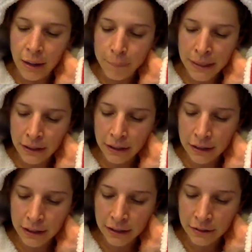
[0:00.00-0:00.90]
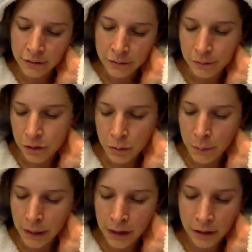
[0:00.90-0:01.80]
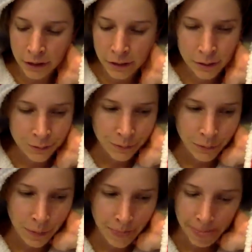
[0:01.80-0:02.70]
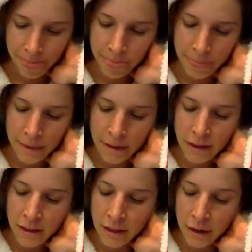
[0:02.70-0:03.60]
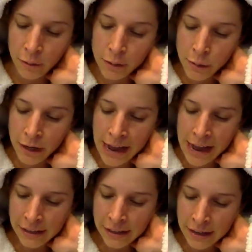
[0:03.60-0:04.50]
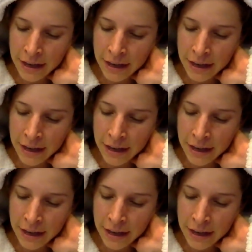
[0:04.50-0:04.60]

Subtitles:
Pink, just one of my colors. And I always wear hats and